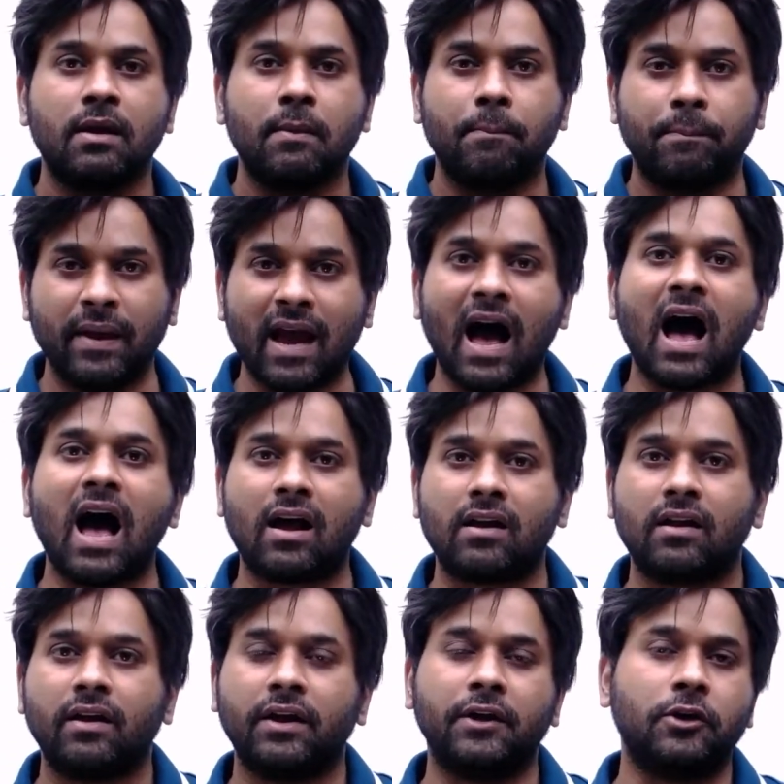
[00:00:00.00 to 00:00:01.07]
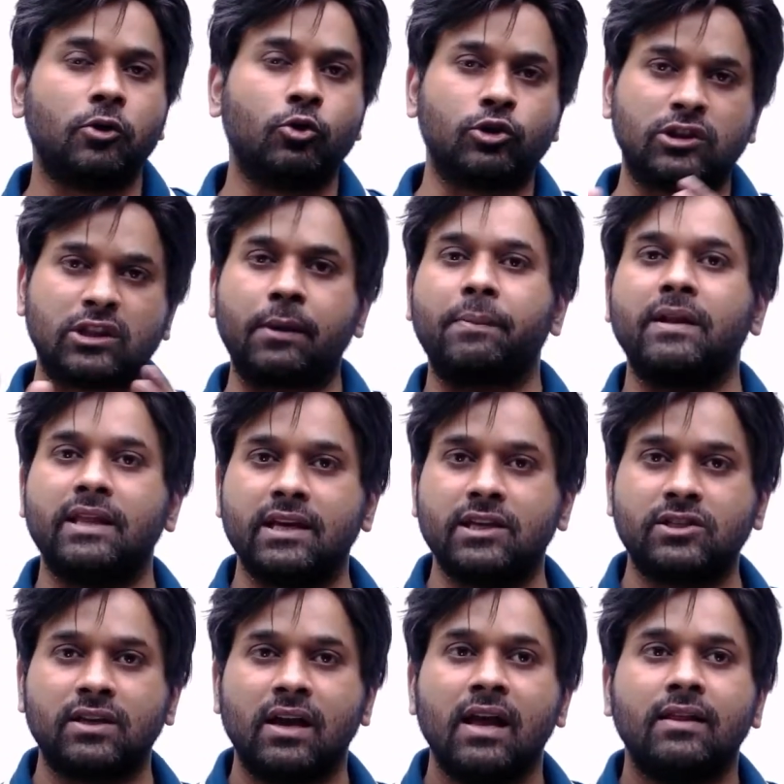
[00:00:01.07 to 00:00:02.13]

Bihar into Uttar Pradesh,